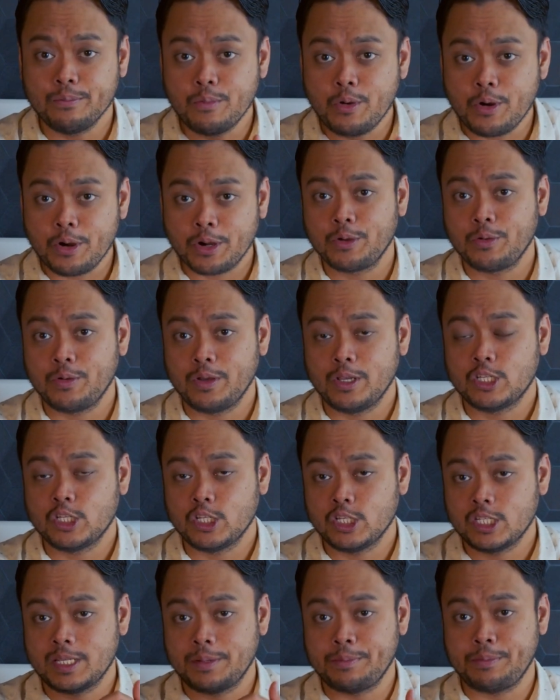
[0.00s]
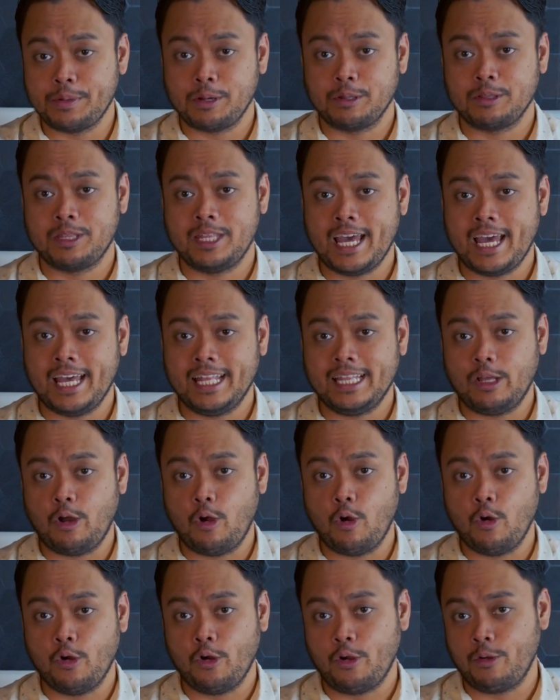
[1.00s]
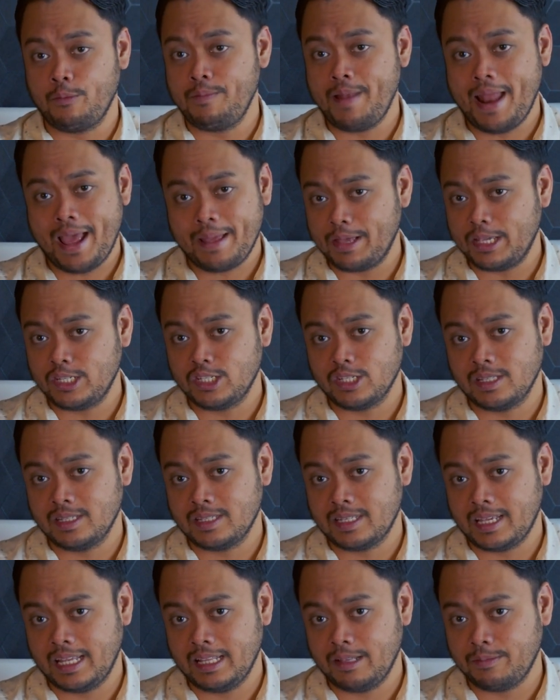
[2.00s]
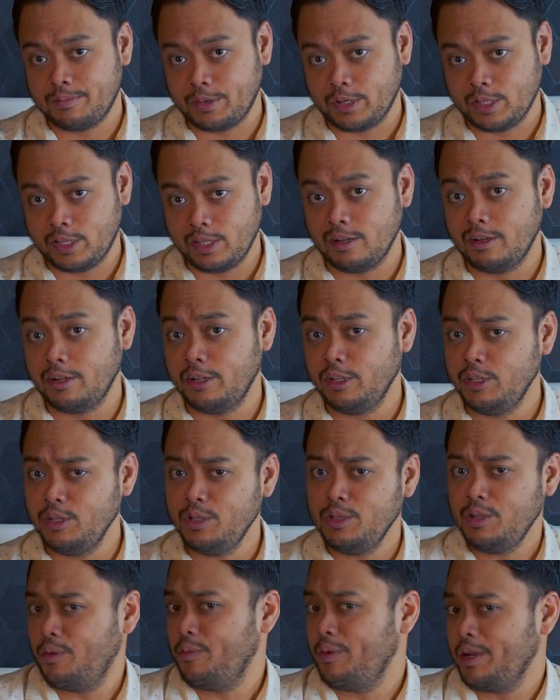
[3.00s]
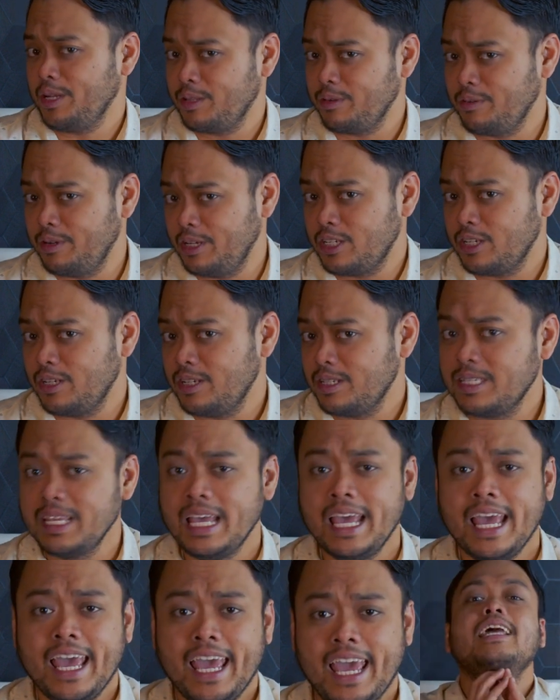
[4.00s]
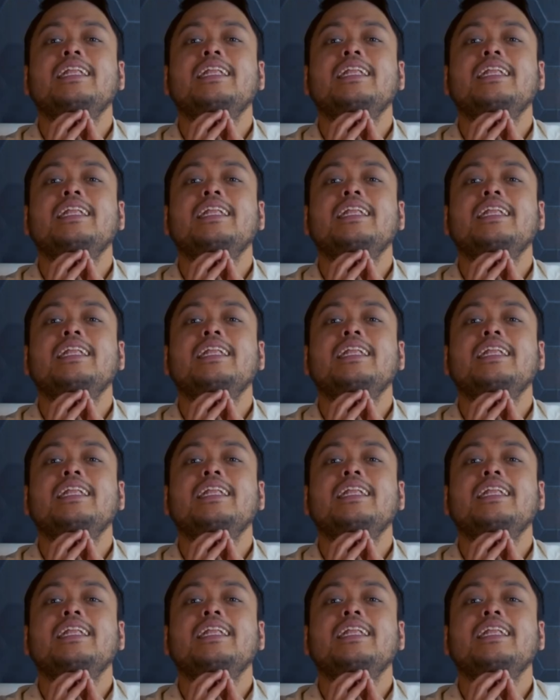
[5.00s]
more questions about that or Blackmagic design in particular, you know where to reach us.